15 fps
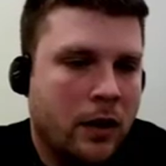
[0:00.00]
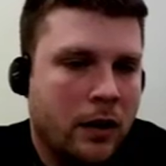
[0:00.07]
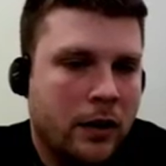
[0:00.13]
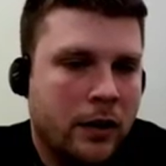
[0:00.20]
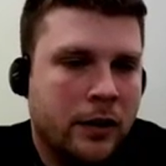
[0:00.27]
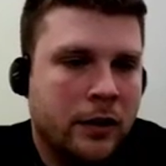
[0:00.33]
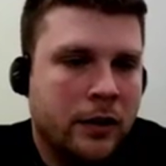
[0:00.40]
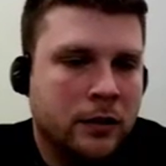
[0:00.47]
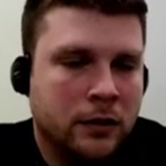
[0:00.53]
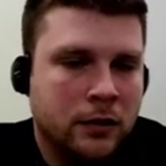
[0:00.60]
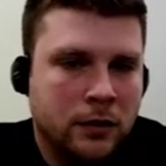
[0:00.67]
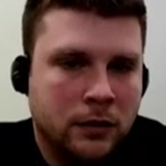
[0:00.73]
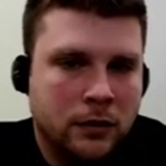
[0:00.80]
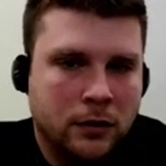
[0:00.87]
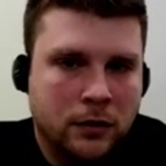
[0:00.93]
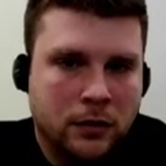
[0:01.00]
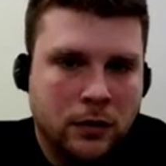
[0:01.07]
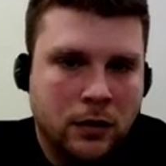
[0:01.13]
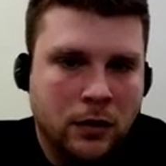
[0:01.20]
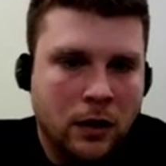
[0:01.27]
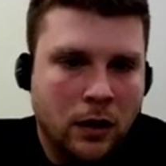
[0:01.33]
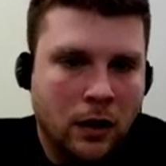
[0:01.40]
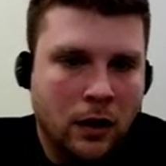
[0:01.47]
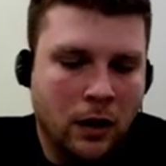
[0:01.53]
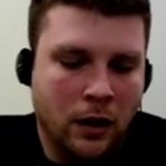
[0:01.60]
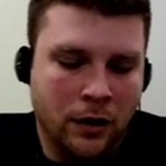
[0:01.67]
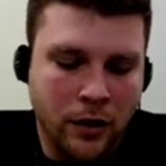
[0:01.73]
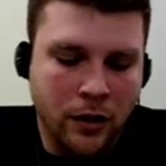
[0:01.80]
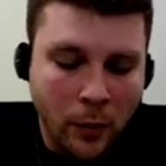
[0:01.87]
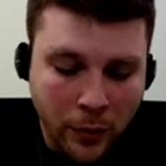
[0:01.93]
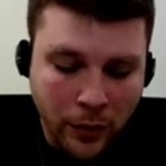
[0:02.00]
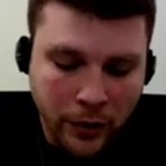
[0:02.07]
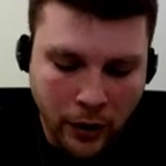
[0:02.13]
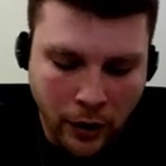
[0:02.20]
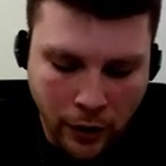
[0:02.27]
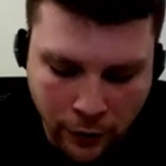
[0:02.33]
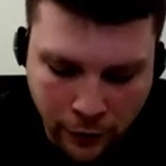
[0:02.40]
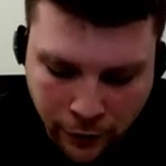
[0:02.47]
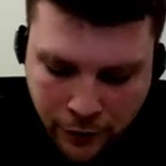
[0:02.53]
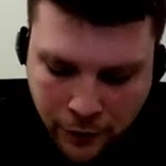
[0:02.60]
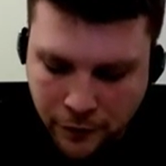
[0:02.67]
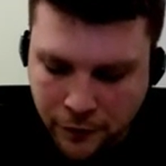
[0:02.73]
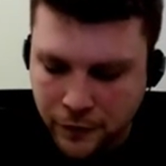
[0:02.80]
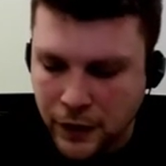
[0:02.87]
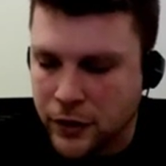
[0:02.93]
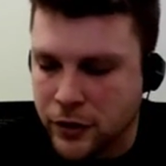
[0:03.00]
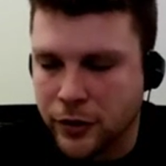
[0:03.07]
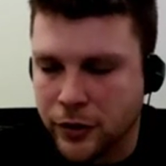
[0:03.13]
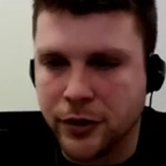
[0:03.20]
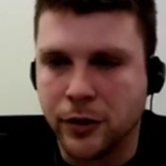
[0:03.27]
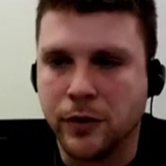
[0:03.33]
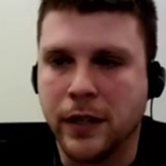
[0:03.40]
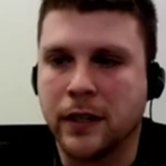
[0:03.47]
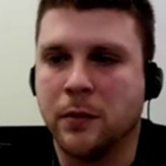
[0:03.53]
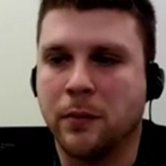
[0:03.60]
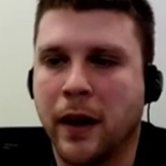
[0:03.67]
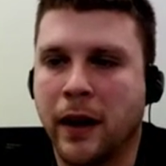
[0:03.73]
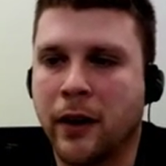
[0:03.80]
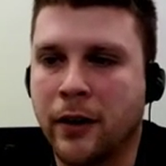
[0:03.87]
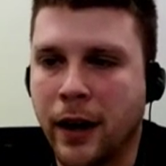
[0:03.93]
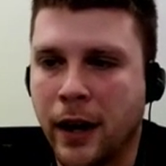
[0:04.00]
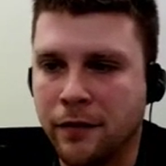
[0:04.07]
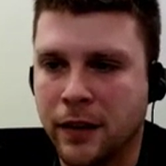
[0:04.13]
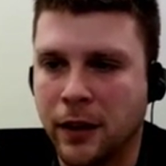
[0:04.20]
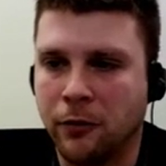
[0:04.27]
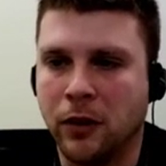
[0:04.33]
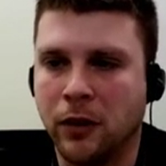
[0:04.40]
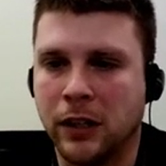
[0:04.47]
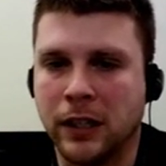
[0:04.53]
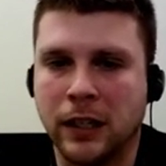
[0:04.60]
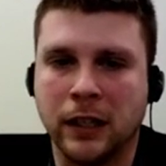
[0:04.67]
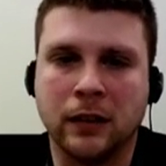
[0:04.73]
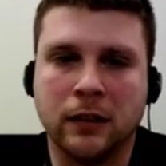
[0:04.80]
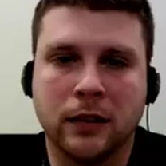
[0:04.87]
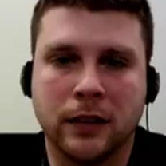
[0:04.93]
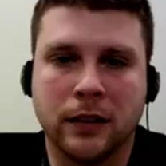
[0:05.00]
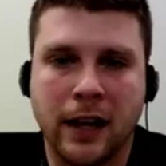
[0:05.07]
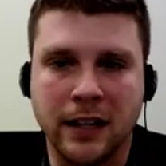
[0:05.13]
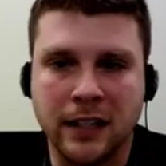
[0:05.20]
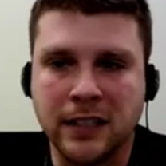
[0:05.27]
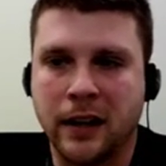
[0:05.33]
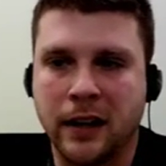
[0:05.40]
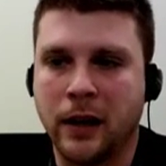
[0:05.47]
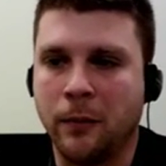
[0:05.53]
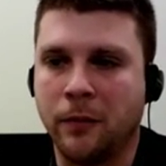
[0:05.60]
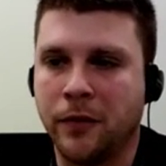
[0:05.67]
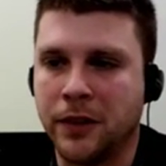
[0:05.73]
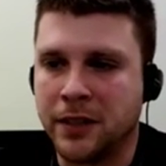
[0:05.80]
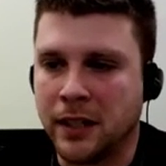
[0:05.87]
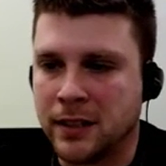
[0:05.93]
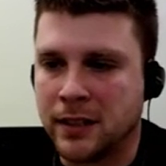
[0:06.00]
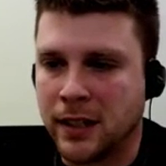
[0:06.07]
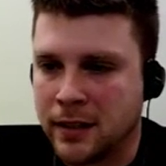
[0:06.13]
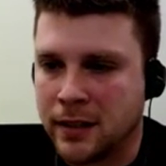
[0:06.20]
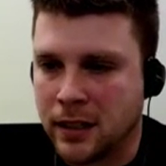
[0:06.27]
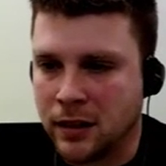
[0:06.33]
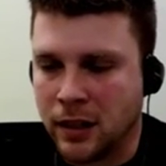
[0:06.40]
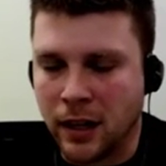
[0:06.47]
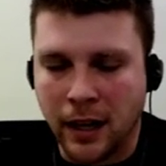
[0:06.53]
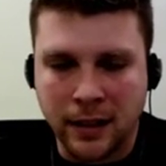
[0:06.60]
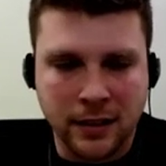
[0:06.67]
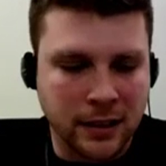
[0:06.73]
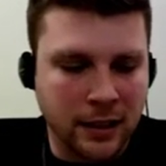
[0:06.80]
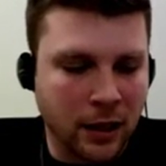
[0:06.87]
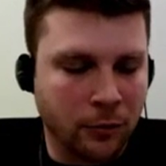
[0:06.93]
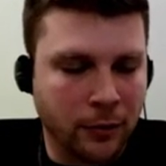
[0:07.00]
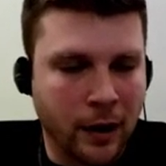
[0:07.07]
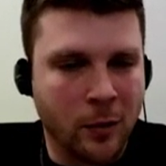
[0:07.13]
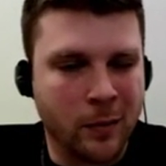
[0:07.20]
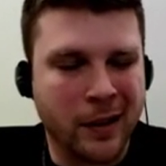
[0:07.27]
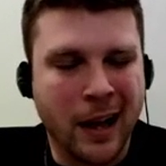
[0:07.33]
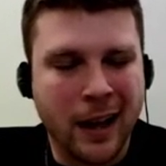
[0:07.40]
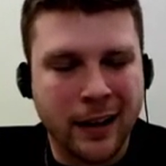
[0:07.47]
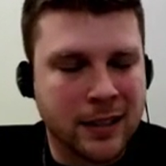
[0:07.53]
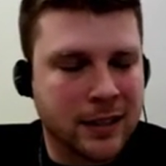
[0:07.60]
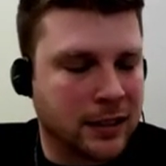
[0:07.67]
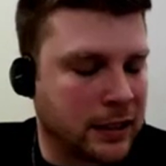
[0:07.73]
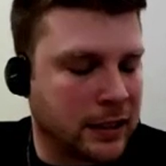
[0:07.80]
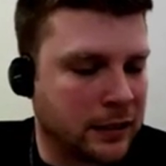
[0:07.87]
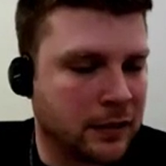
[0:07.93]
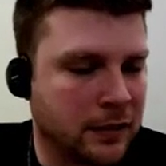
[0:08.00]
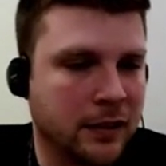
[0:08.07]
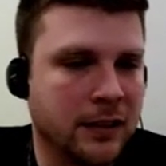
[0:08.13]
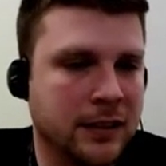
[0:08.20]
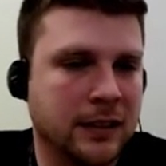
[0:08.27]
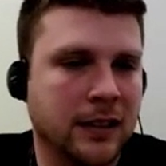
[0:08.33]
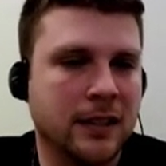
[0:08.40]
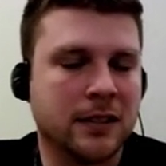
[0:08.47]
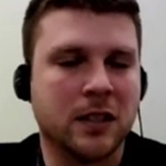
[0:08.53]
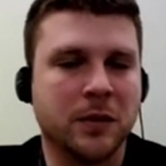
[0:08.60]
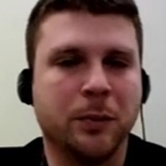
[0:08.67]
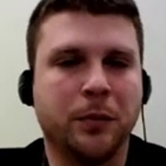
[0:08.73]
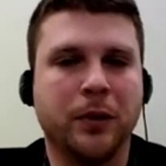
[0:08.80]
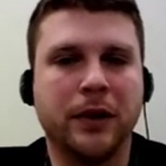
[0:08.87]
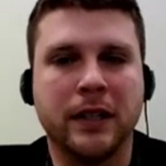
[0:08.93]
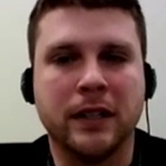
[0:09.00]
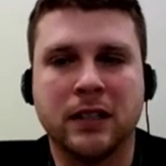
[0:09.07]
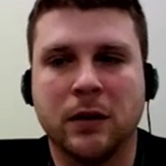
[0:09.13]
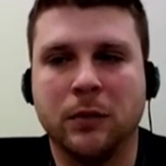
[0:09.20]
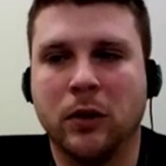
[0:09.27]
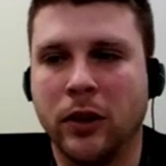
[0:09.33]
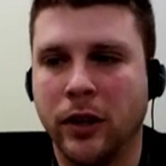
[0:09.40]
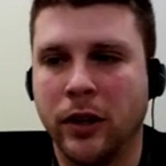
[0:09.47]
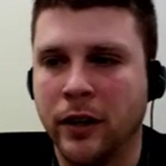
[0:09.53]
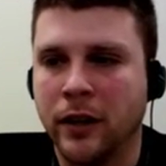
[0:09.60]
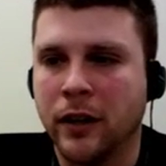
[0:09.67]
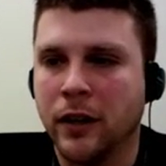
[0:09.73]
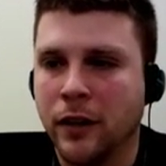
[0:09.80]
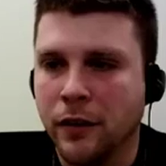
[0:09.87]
are a number of features unique to Minecraft that really kind of set it up for success in the SEL realm. And honestly, this list is pretty similar